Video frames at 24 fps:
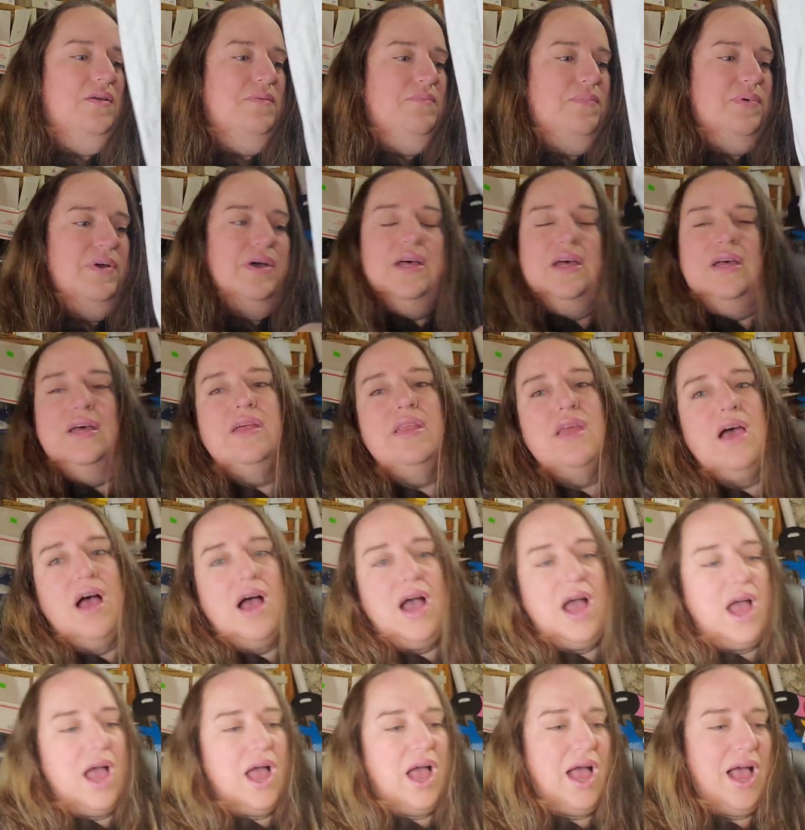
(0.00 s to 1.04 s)
but
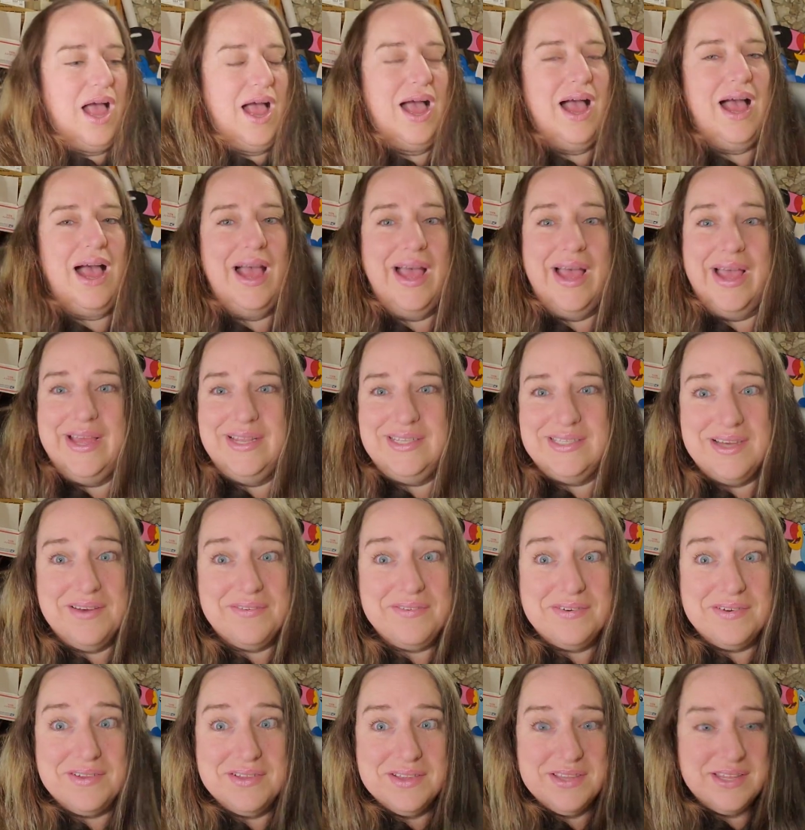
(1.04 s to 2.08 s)
I
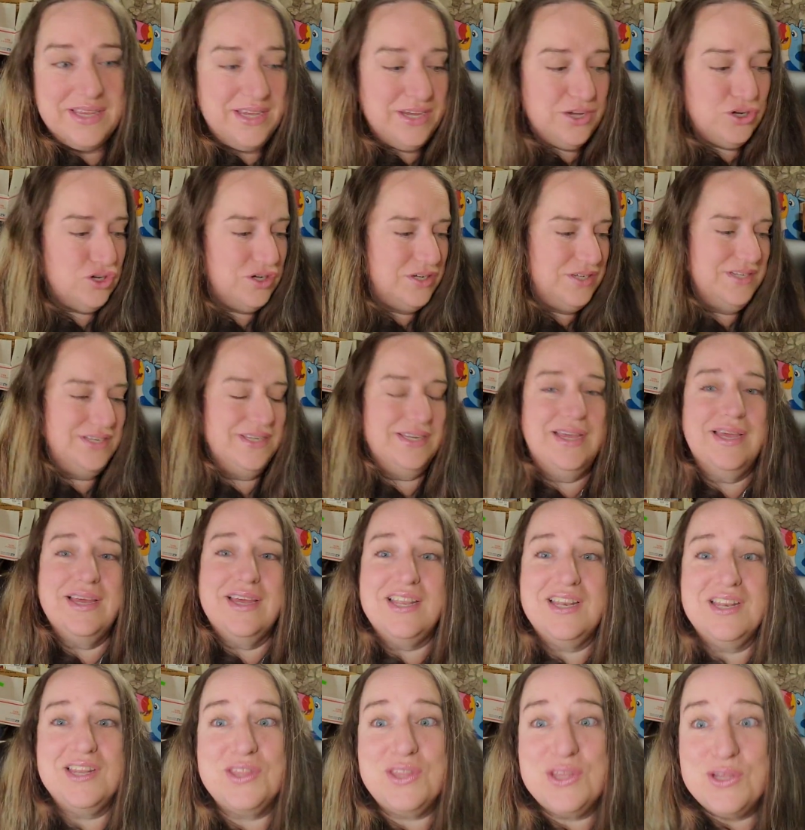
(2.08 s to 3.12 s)
definitely couldn't
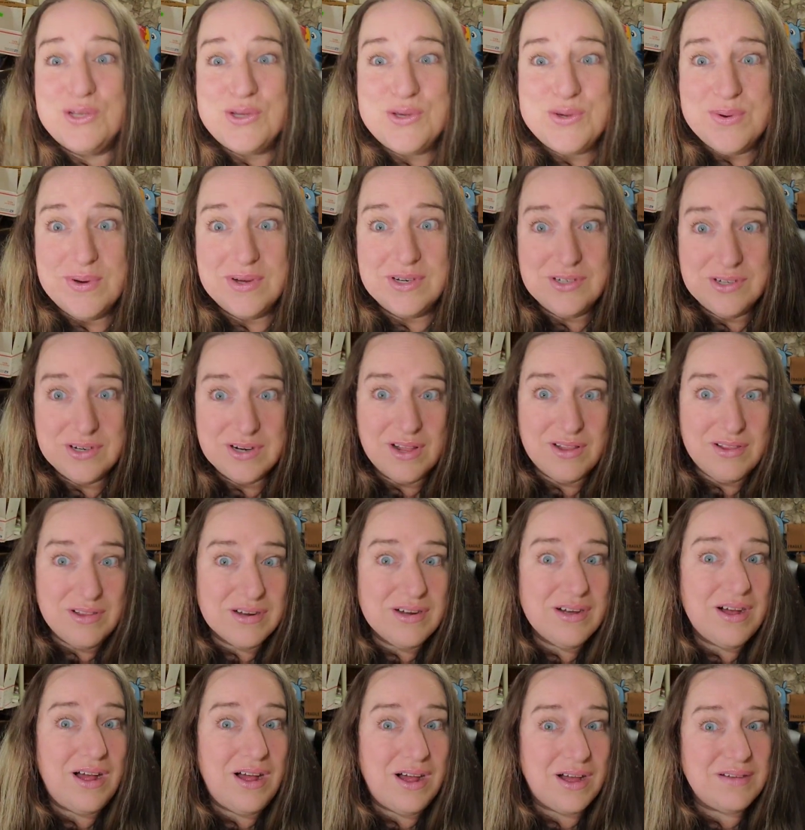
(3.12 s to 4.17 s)
get the two hundred dollar
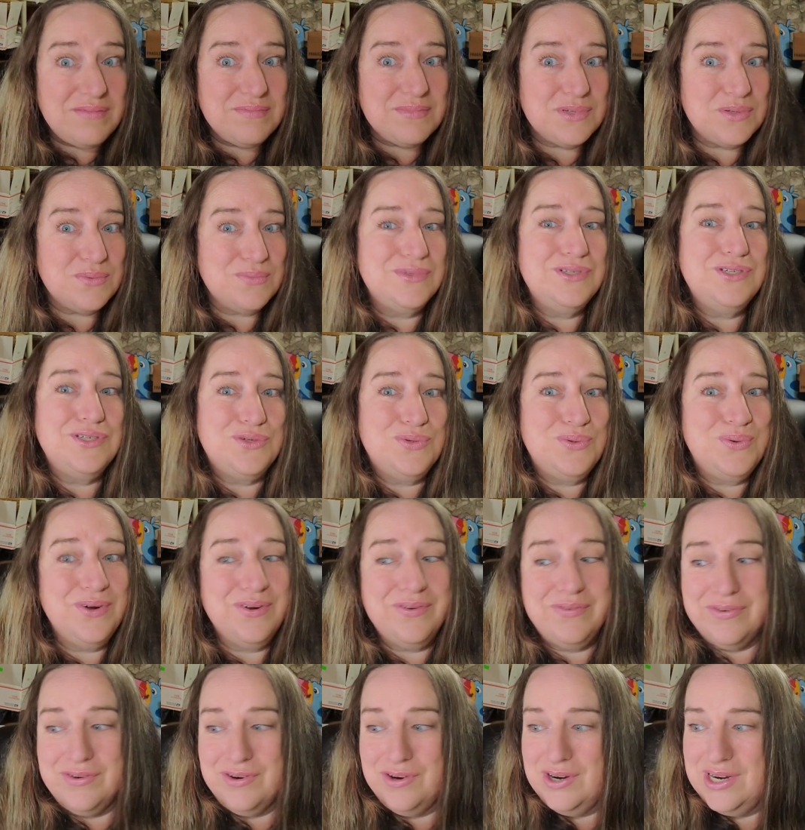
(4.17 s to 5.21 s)
comps, which were
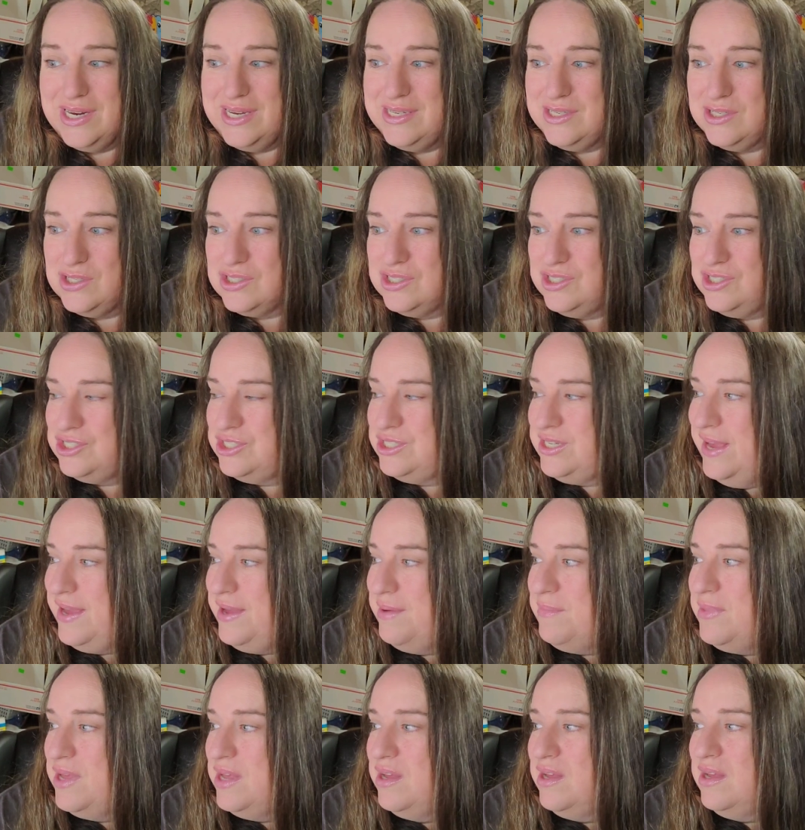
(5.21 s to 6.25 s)
for in good
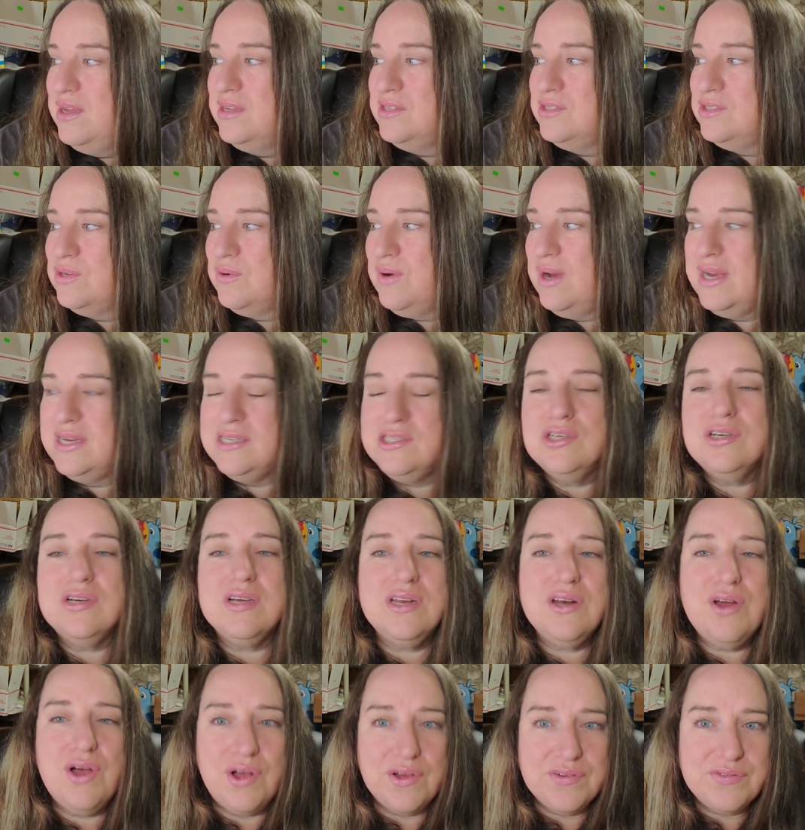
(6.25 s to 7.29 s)
shape. So I took
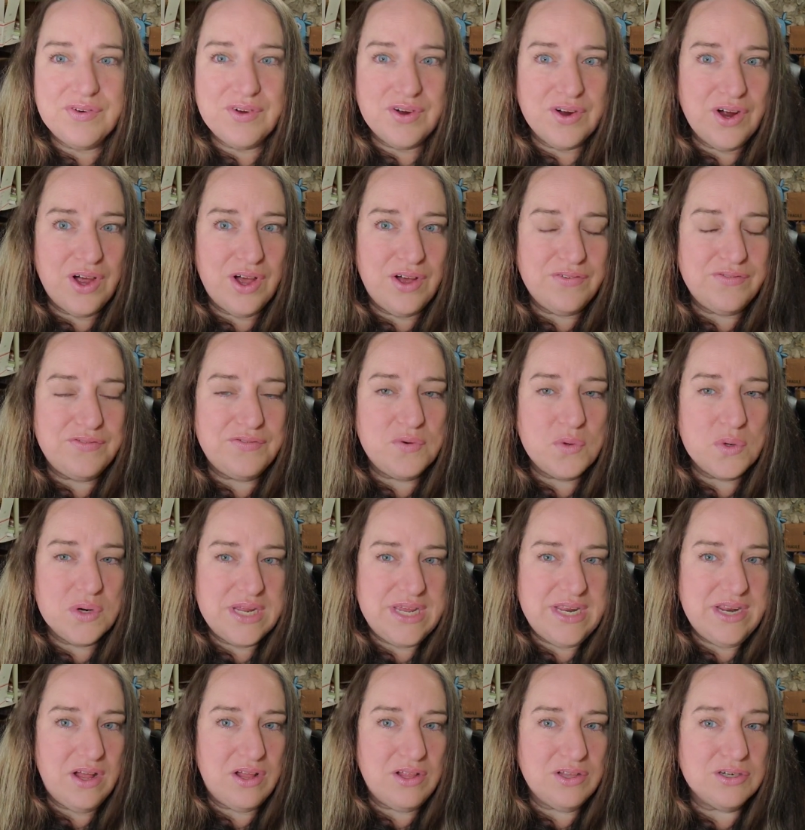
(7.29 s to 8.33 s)
an offer of
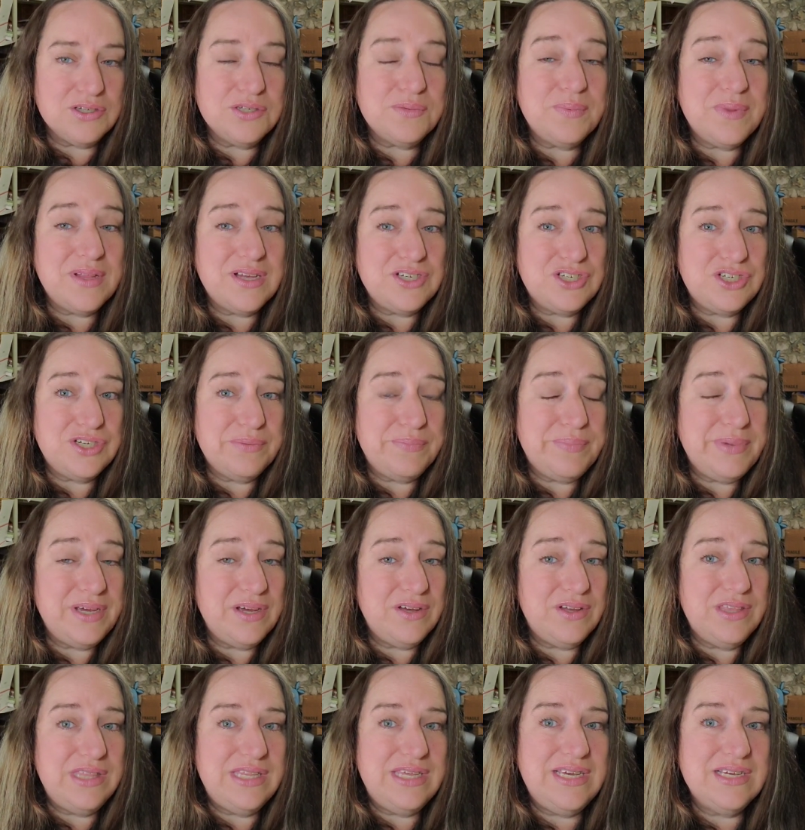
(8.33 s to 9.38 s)
forty dollars plus shipping
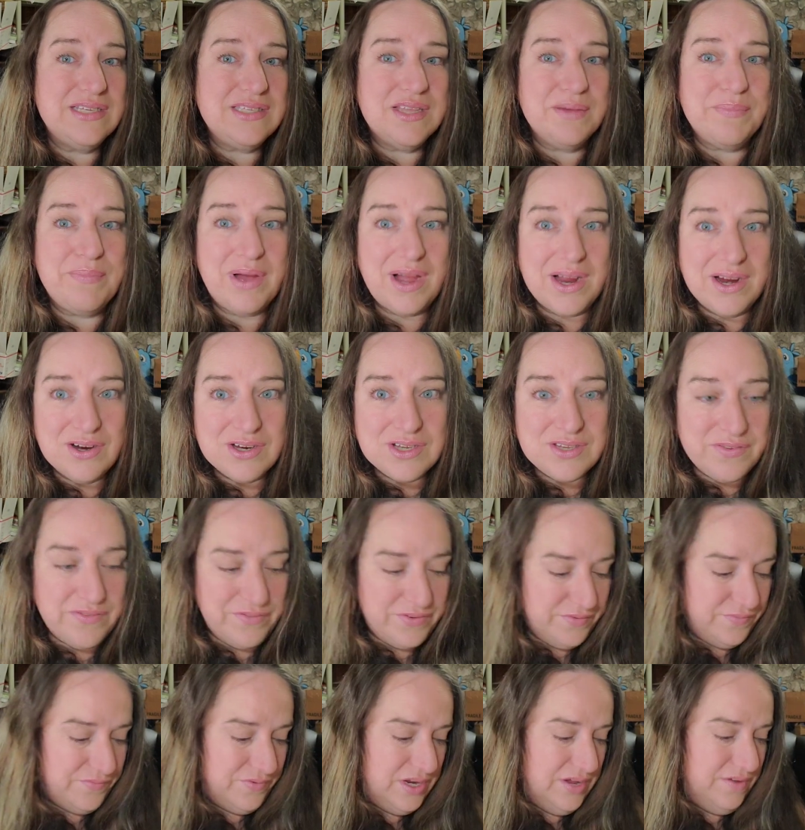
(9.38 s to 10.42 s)
on these. The buyer is
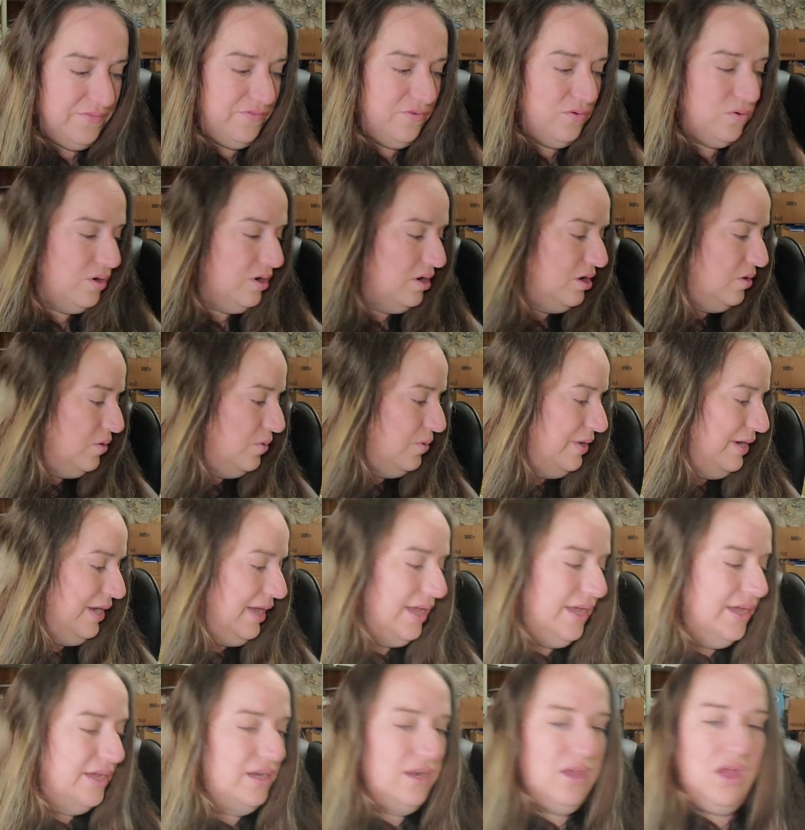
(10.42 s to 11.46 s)
fifty-four oh
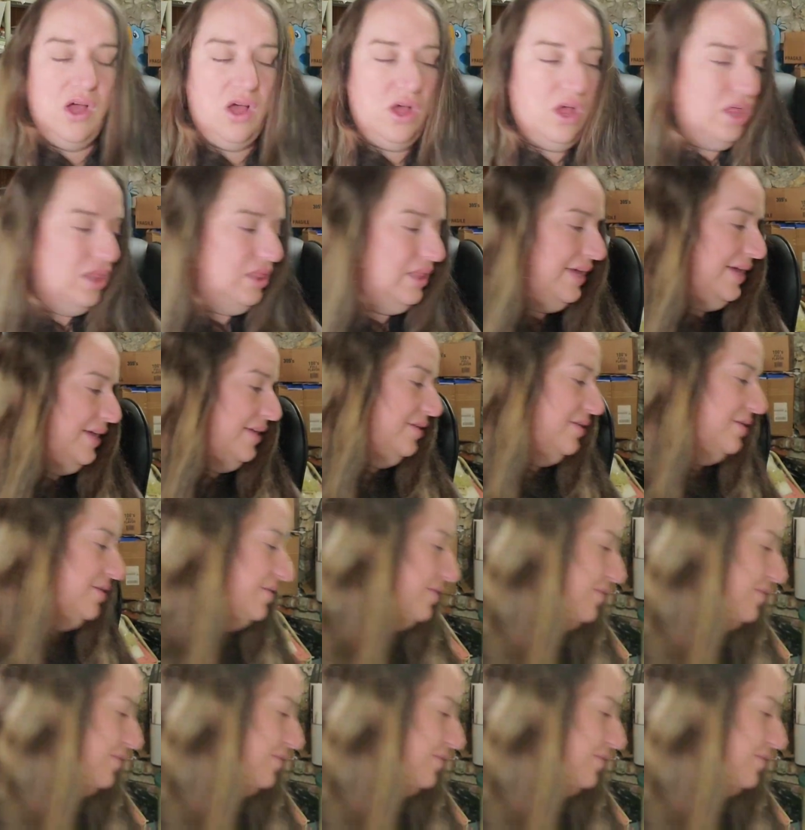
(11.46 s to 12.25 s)
nine all in.